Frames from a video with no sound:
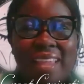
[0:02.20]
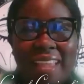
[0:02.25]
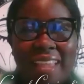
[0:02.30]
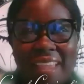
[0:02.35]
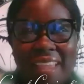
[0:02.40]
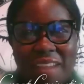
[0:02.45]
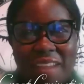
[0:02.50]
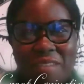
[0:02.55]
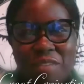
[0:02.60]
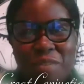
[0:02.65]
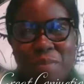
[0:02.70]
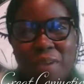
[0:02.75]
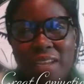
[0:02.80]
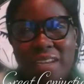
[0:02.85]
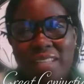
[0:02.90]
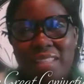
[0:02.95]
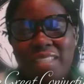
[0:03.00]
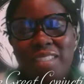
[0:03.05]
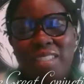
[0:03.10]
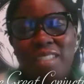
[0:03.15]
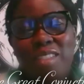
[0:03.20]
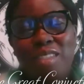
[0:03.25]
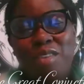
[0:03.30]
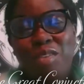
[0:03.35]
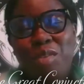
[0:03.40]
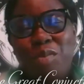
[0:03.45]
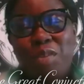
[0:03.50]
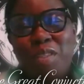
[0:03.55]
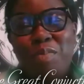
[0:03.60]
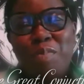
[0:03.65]
Hey everybody, this is
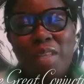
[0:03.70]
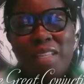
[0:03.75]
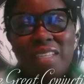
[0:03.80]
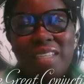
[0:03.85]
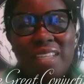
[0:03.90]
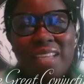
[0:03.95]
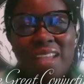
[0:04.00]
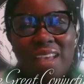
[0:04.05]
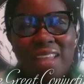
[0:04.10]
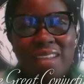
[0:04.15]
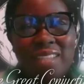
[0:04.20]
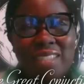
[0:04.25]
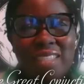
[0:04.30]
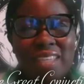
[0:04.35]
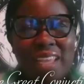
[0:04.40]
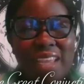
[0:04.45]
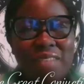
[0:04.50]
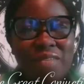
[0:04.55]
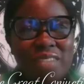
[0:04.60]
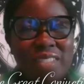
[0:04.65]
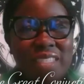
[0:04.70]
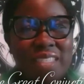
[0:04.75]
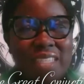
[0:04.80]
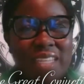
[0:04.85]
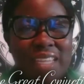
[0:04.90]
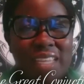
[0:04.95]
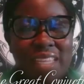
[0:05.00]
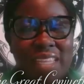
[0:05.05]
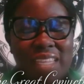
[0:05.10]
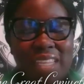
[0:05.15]
Sonia with Melanin Goddess Life.
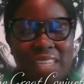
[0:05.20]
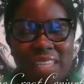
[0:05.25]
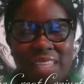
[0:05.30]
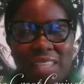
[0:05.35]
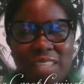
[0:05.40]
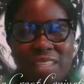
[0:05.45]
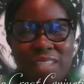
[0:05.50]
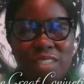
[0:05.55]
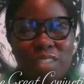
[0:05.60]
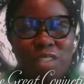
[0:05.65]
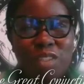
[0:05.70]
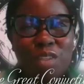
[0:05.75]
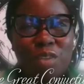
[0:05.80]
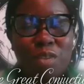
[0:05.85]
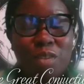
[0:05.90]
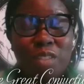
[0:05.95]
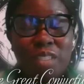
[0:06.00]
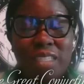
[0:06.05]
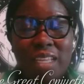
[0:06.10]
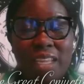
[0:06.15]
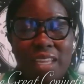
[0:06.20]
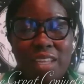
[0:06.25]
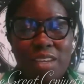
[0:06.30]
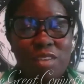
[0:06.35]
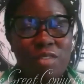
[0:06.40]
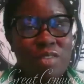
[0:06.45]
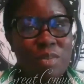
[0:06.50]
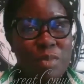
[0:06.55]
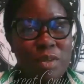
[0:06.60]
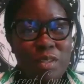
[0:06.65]
Today is Thursday,
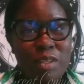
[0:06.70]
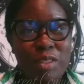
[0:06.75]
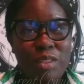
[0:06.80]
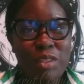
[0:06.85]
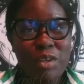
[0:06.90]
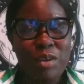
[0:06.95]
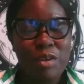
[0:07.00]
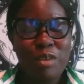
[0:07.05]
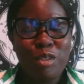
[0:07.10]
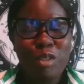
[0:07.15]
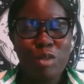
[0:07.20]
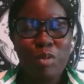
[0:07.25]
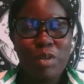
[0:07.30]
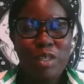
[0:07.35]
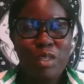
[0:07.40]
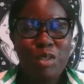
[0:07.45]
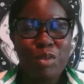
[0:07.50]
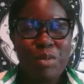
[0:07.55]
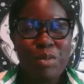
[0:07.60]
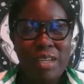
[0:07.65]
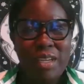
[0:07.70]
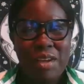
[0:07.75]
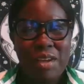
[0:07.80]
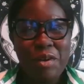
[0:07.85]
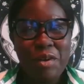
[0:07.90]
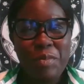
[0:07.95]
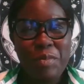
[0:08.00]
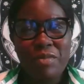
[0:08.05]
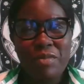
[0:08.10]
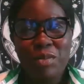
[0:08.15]
November the 3rd, 2020. I
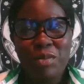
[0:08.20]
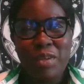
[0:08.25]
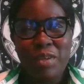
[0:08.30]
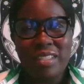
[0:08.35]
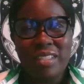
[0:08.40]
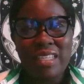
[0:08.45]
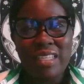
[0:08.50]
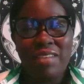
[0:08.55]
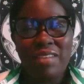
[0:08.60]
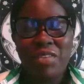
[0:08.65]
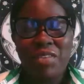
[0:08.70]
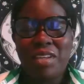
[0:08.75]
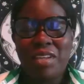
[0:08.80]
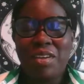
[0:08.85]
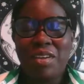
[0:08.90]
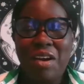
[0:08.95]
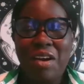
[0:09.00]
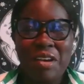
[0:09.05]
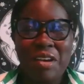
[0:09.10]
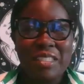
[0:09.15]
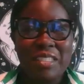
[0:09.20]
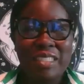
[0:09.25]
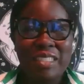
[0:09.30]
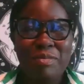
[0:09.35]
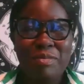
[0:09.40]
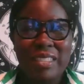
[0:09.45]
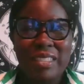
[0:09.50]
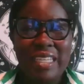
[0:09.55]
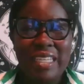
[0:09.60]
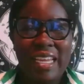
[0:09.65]
hope everyone is having an
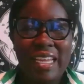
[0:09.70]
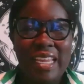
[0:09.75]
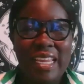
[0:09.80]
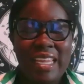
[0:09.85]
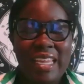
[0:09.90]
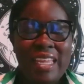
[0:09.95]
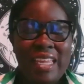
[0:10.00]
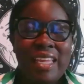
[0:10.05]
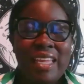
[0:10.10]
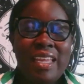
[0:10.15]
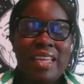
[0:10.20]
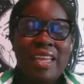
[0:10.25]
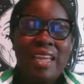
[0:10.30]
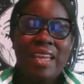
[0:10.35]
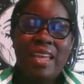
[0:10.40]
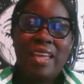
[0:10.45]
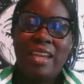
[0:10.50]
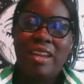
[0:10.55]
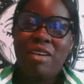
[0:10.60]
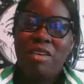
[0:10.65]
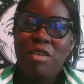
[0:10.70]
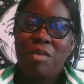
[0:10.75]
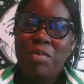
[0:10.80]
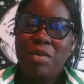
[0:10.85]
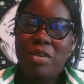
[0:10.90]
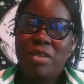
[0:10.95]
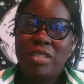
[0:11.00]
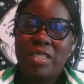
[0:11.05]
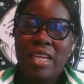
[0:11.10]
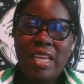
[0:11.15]
awesome day, and I hope
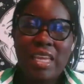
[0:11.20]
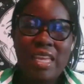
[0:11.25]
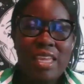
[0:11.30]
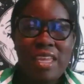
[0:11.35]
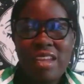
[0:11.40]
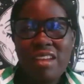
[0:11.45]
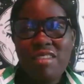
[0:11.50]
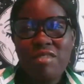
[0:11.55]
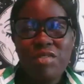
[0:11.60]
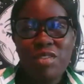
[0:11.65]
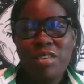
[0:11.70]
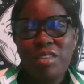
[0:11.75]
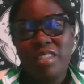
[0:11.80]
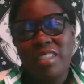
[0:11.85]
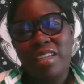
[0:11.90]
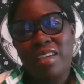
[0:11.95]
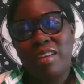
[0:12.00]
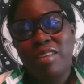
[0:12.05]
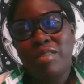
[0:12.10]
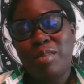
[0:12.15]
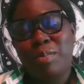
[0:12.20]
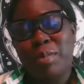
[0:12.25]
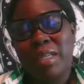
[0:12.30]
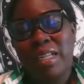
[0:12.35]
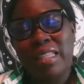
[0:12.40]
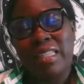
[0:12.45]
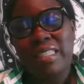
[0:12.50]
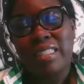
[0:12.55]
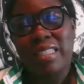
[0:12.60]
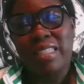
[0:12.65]
you're taking care of yourselves, but
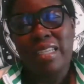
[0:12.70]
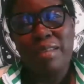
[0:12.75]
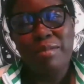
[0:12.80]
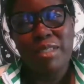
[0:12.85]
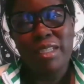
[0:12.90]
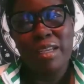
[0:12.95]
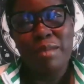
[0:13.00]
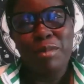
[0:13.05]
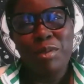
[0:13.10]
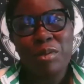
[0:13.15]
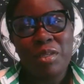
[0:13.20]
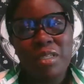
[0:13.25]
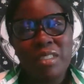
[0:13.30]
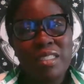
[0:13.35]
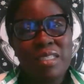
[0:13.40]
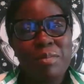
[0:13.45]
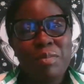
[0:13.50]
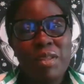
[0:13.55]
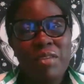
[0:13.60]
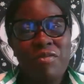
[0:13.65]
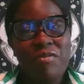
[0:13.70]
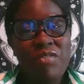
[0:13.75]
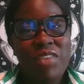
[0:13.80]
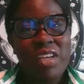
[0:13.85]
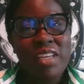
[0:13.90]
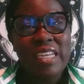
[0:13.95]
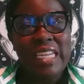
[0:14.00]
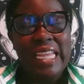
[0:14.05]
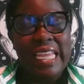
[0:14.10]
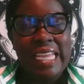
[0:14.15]
at the same time doing something
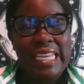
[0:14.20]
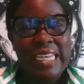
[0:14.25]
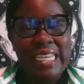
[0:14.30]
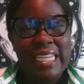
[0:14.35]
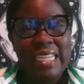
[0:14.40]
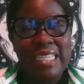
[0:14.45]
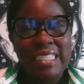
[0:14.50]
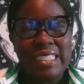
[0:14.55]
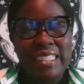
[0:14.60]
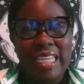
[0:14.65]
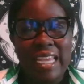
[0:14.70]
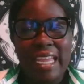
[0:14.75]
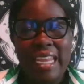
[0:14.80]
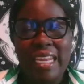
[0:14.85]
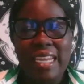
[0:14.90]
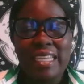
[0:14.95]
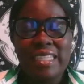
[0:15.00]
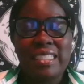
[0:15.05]
fun and exciting.